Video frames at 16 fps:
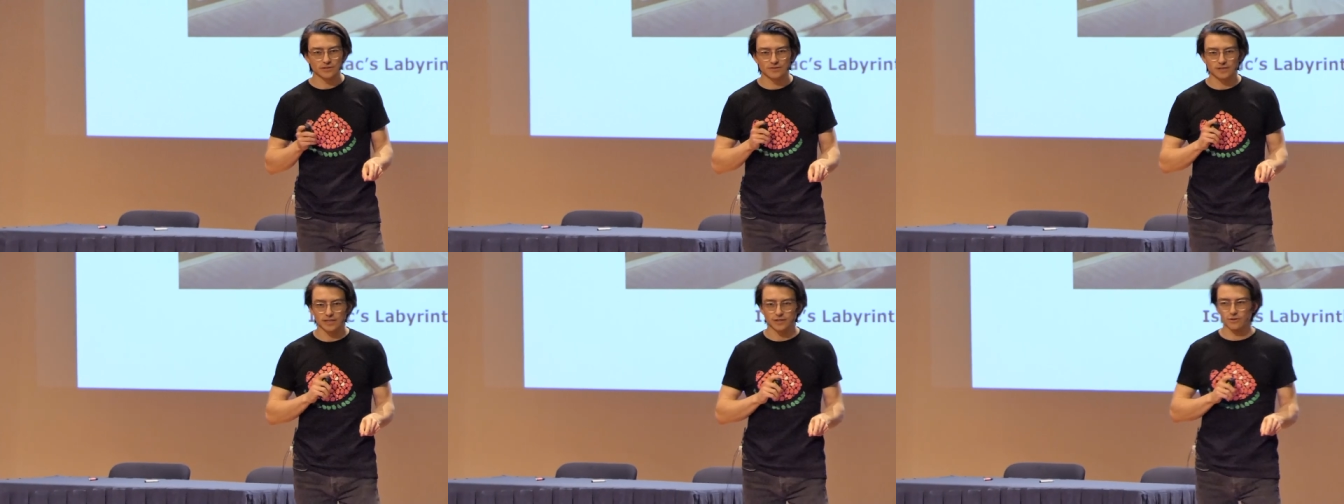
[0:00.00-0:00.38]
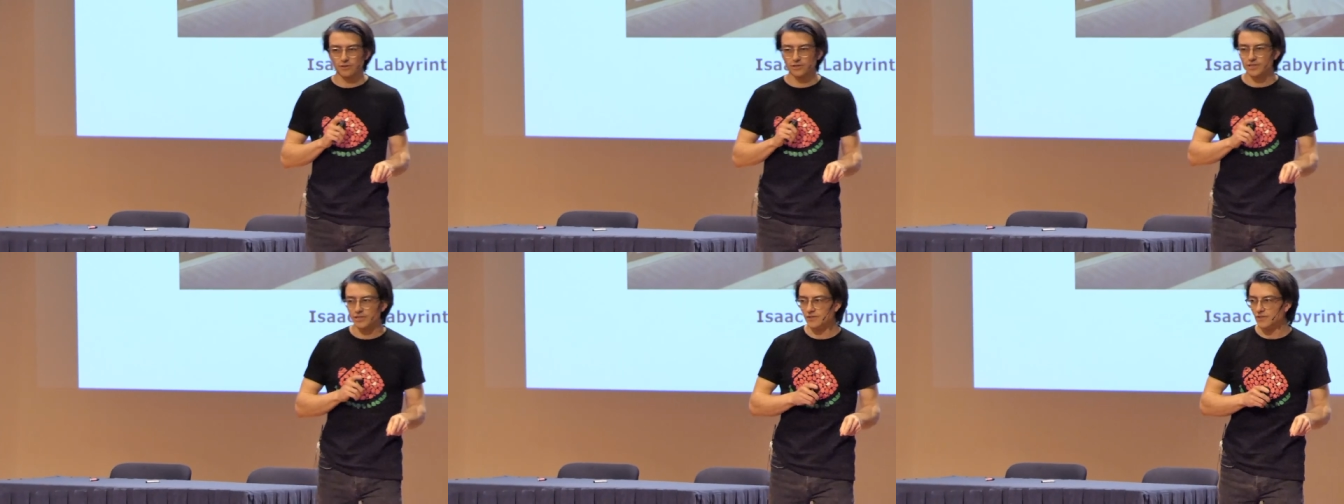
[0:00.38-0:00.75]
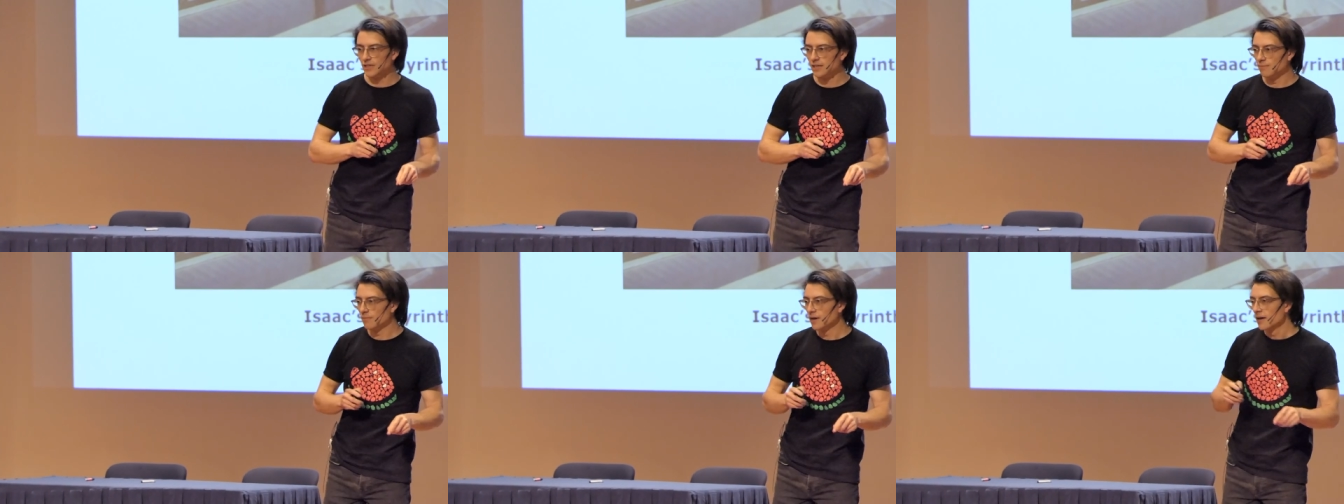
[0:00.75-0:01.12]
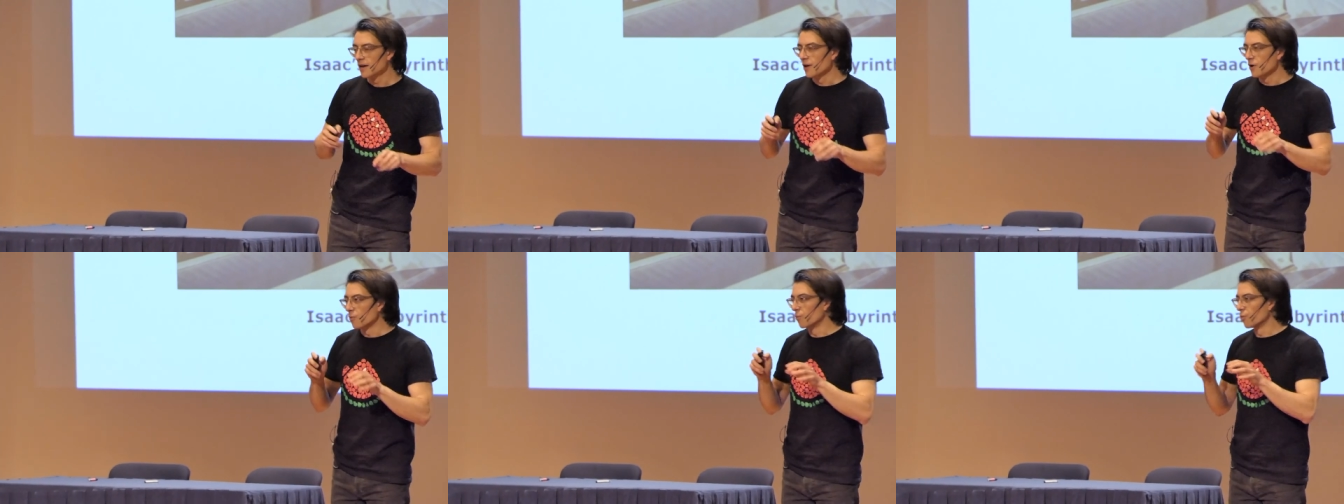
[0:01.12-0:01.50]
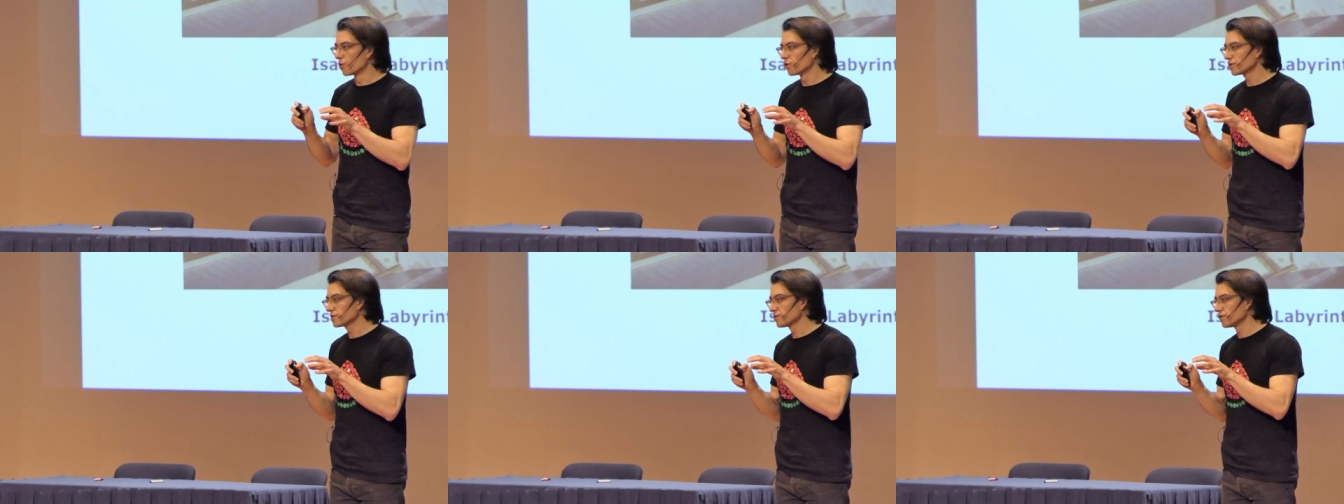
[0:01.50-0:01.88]
and technology team
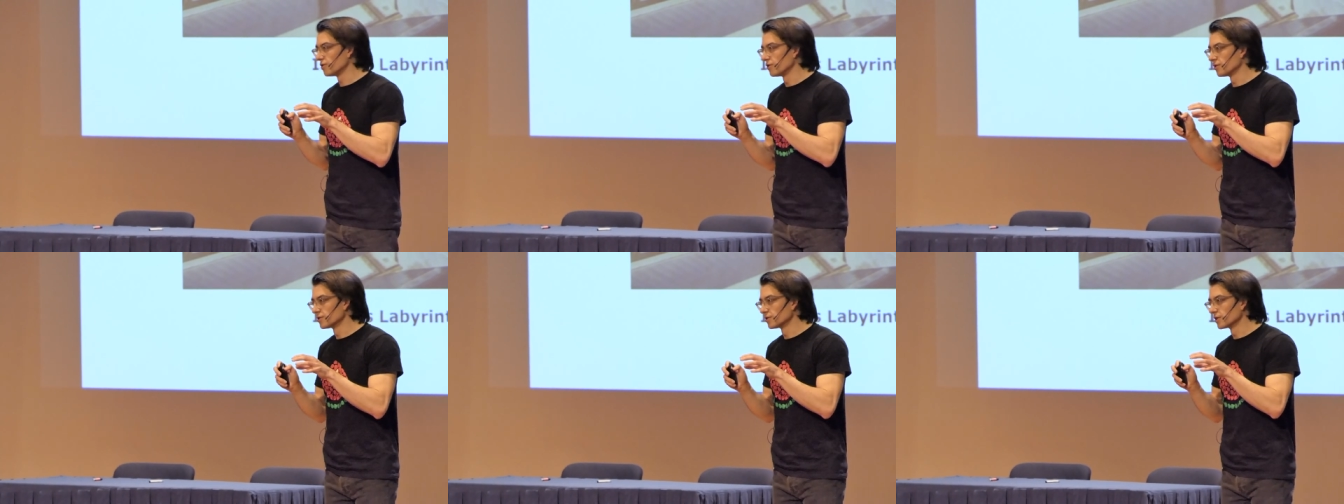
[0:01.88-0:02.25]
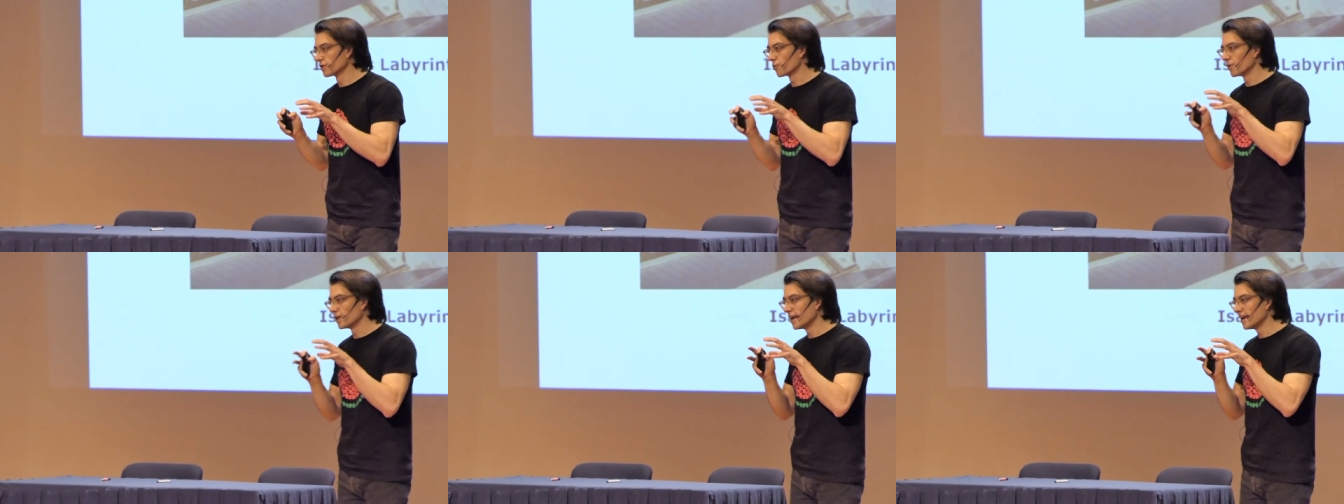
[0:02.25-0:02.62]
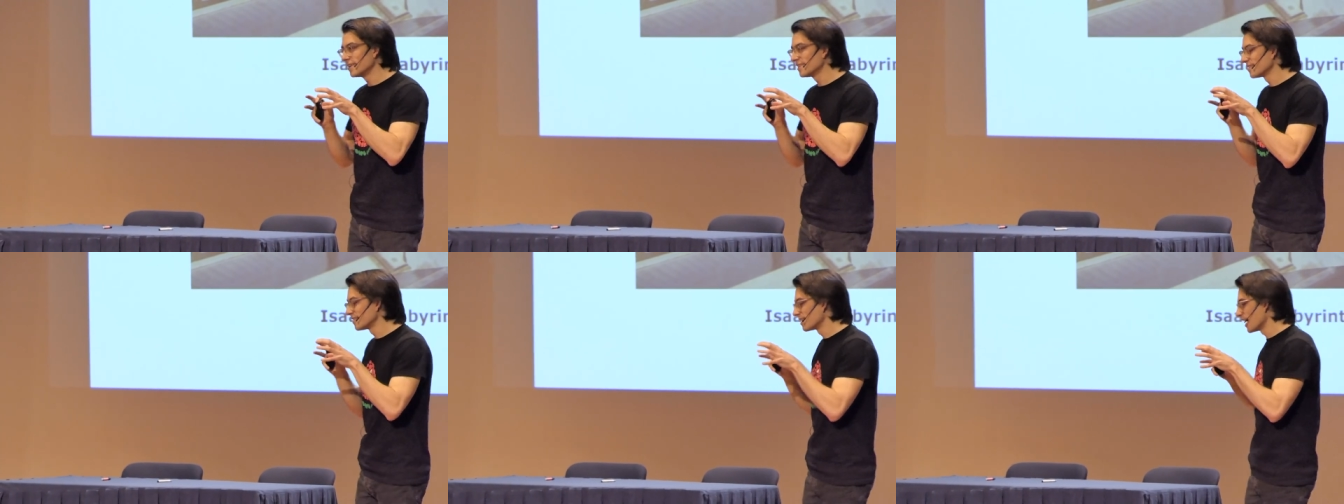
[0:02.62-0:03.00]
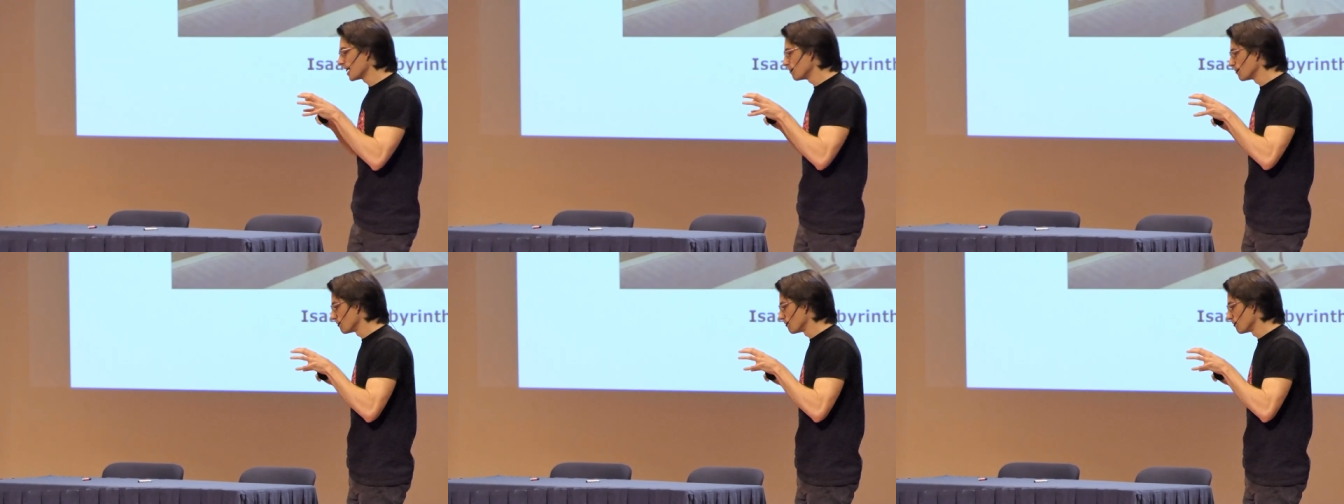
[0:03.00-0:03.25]
worked on creating a game